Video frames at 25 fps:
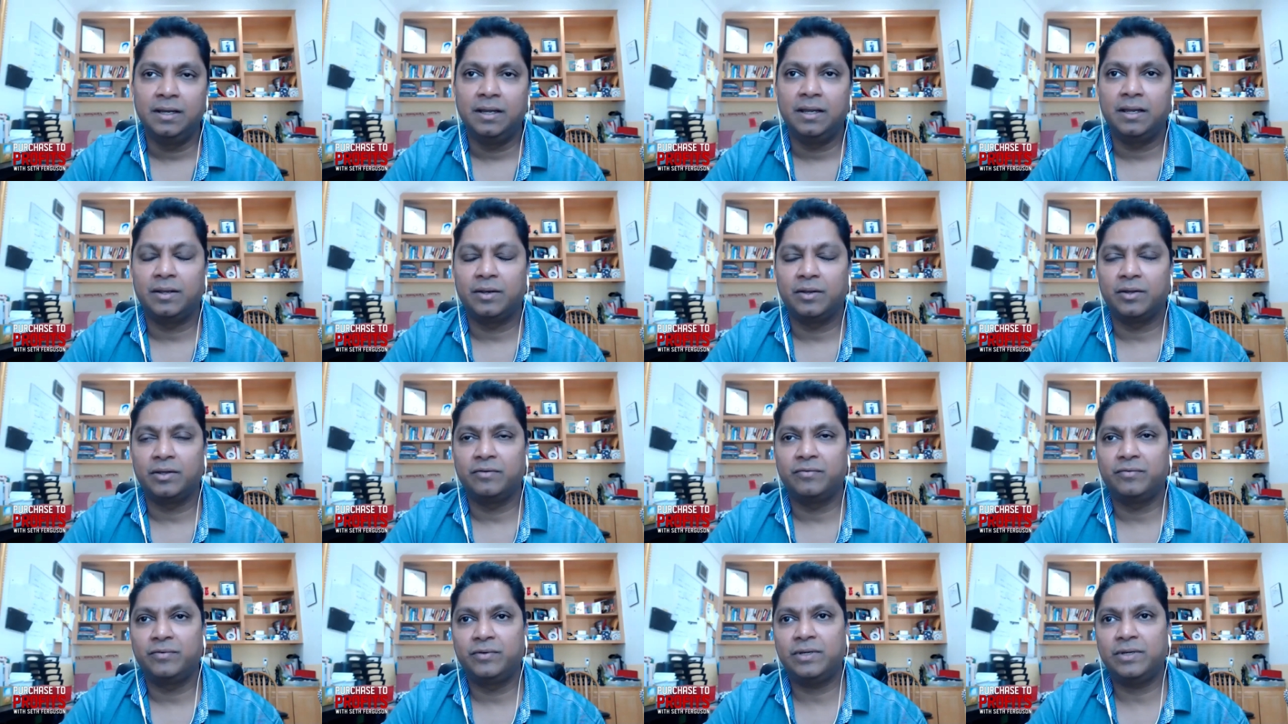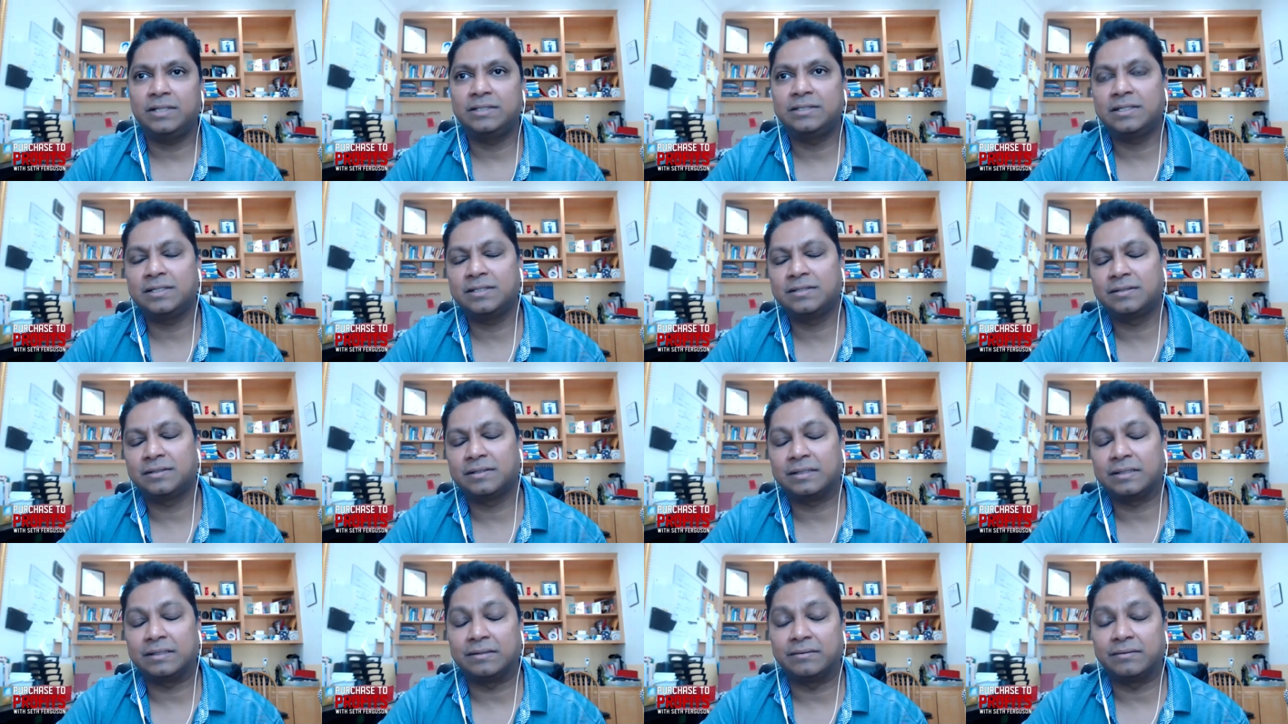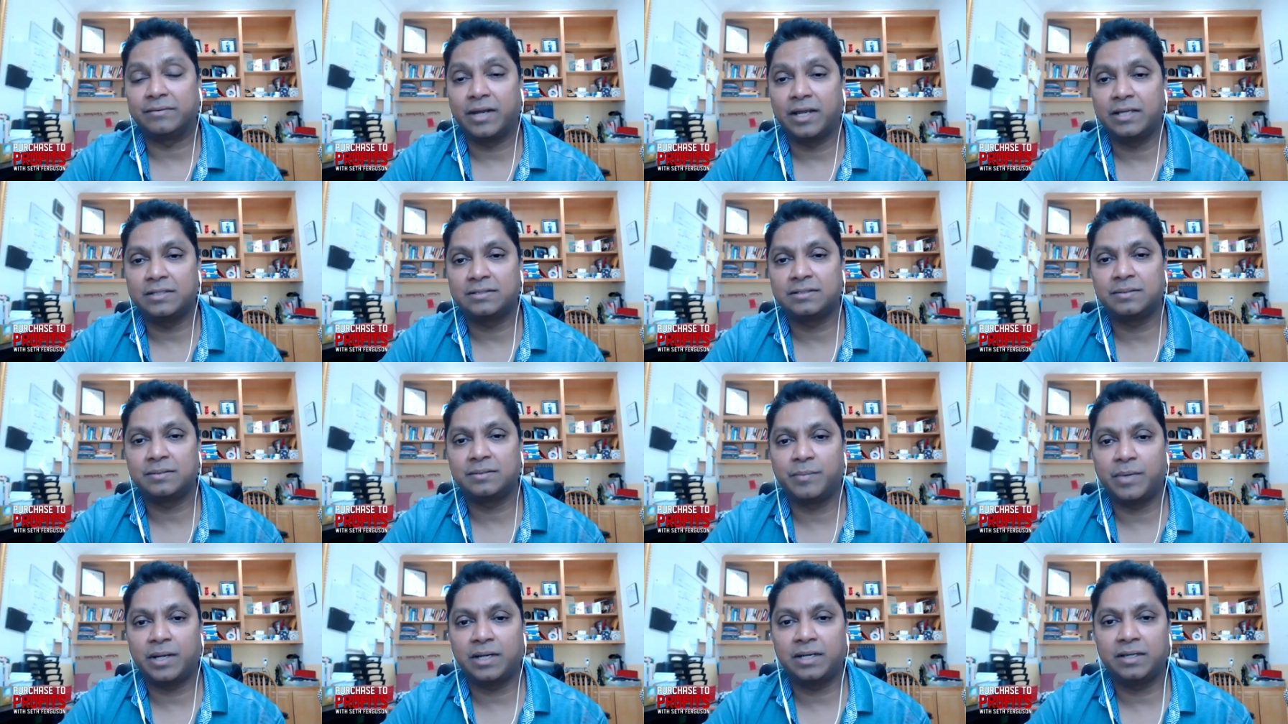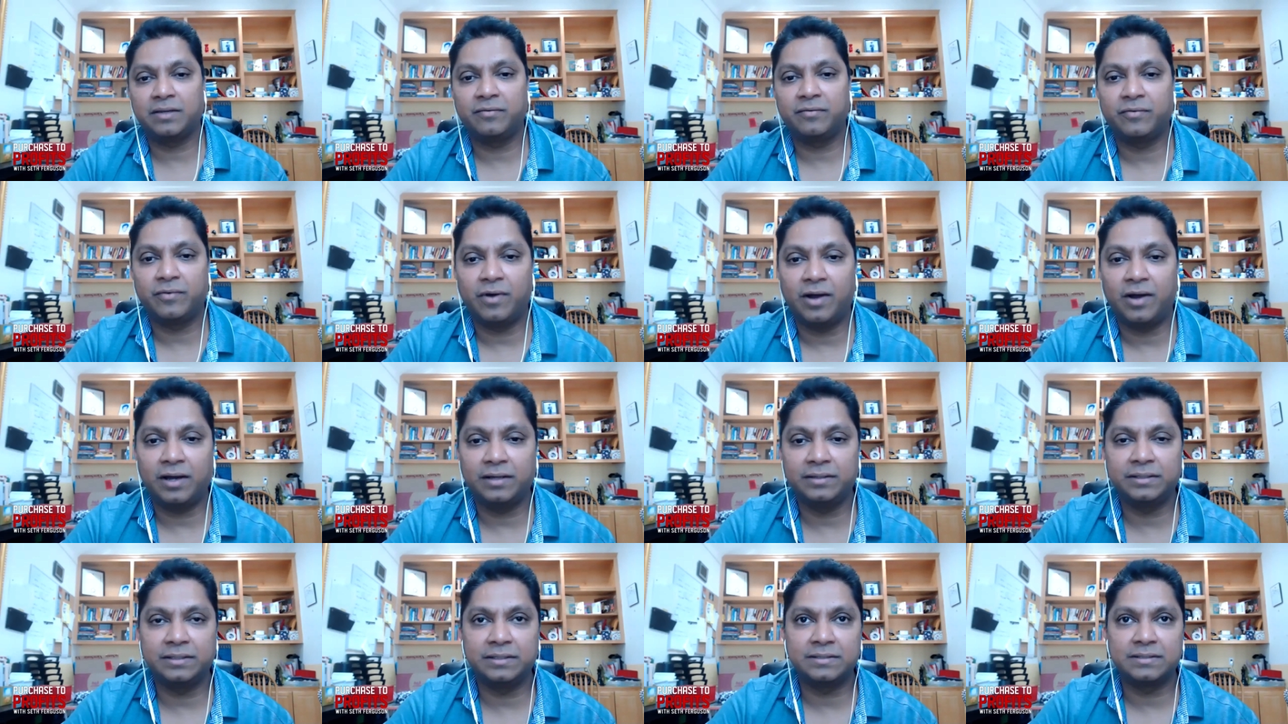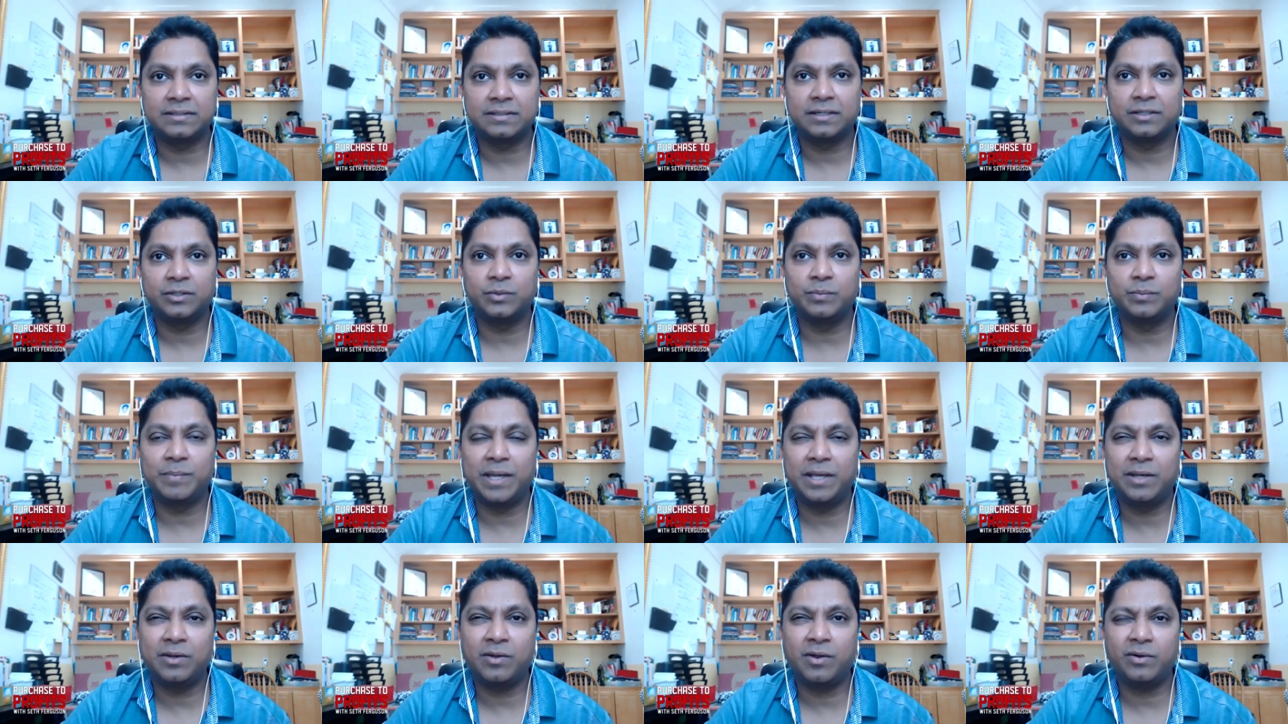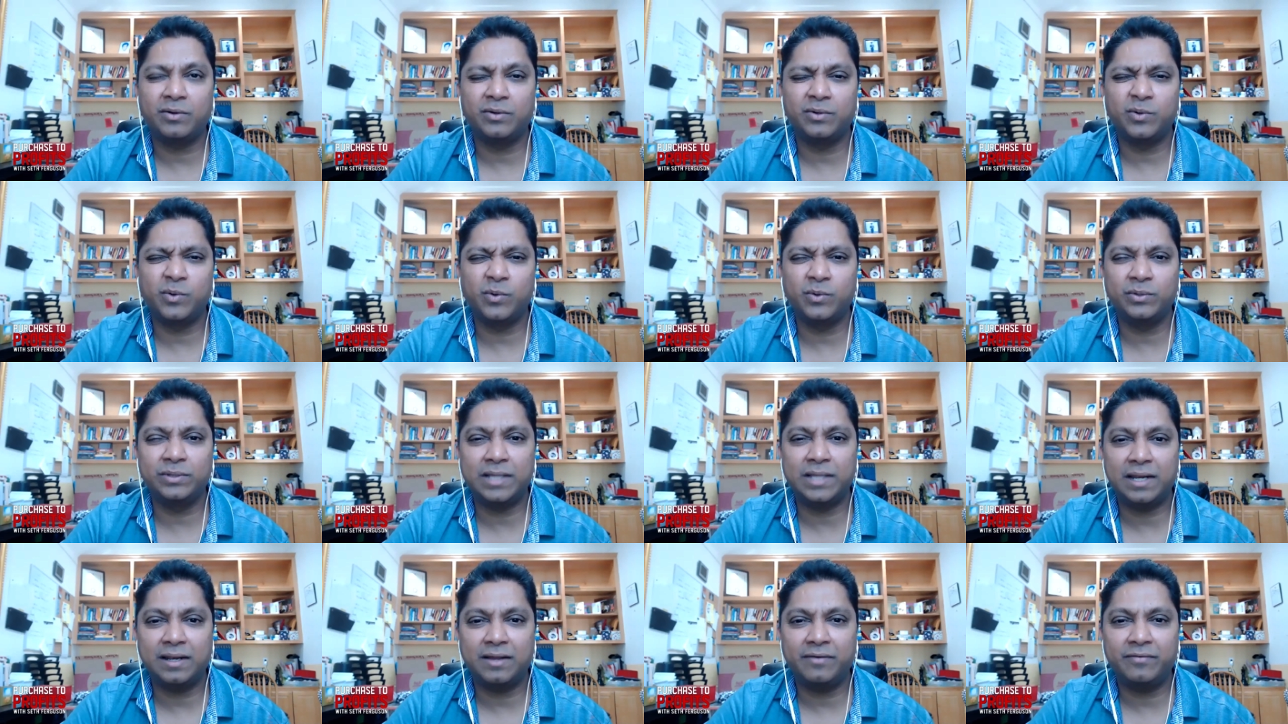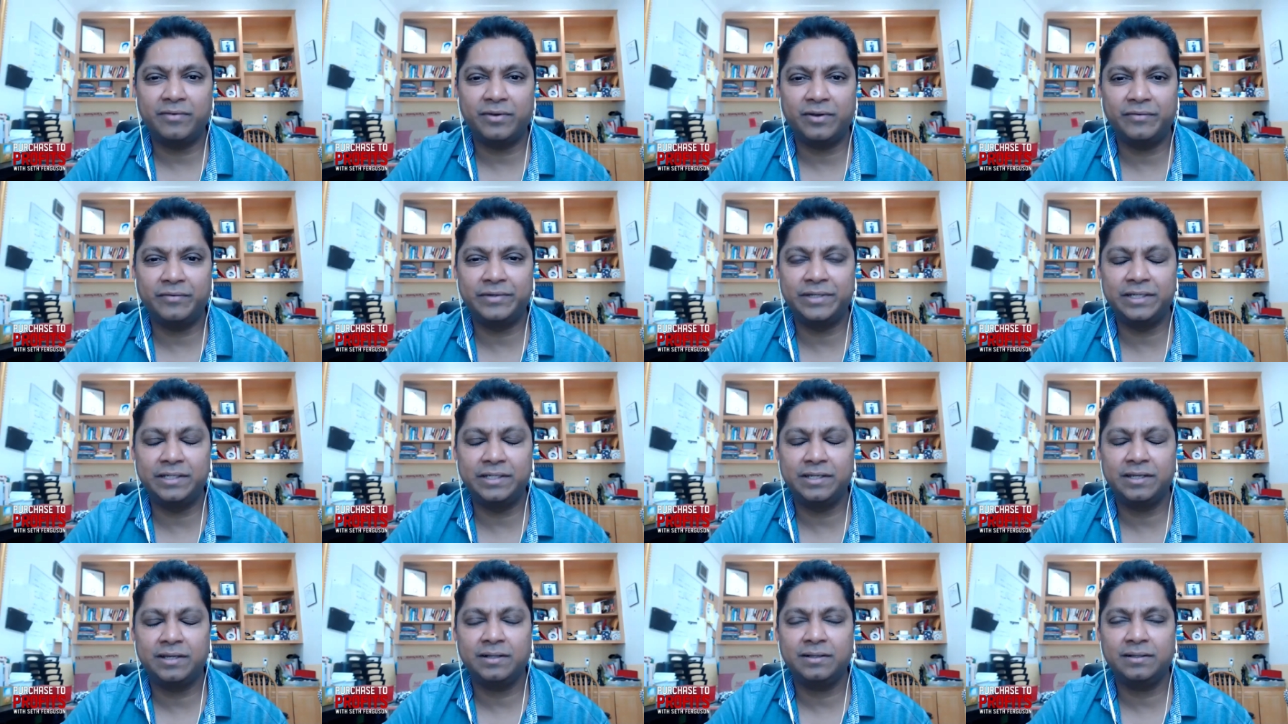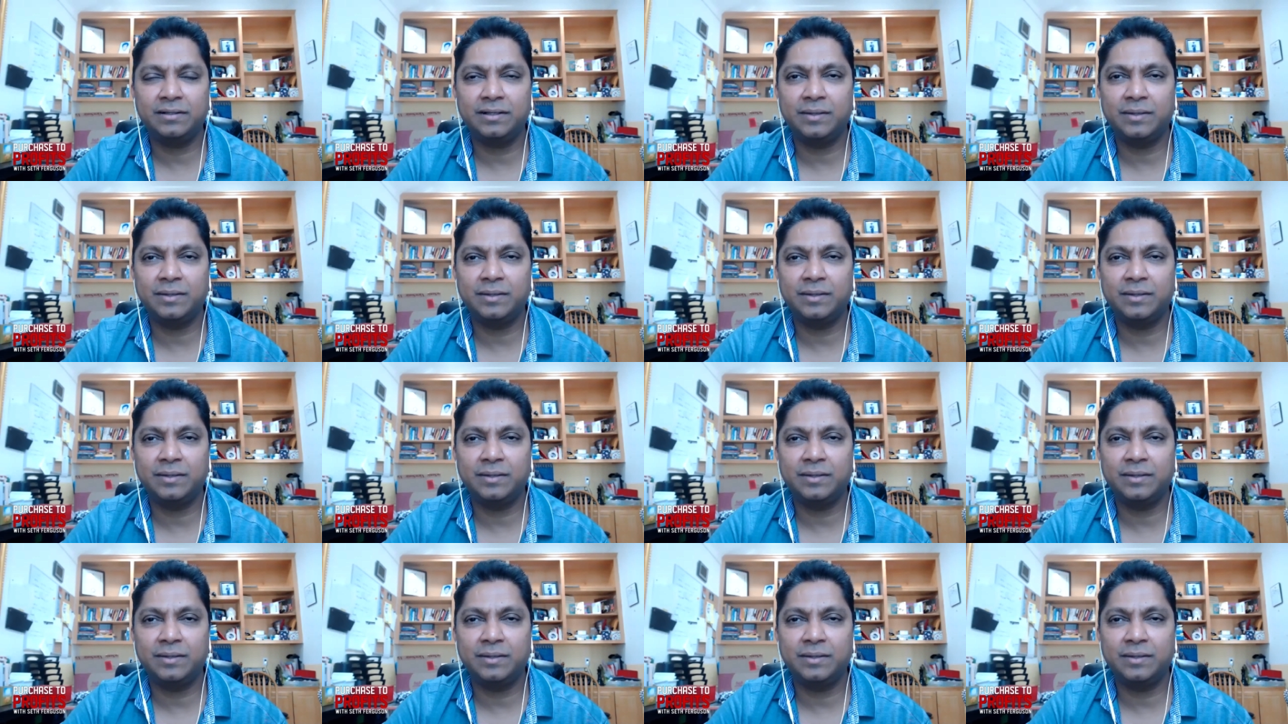You know, if you are just uh, raising money for others, uh, you may not know that level of detail.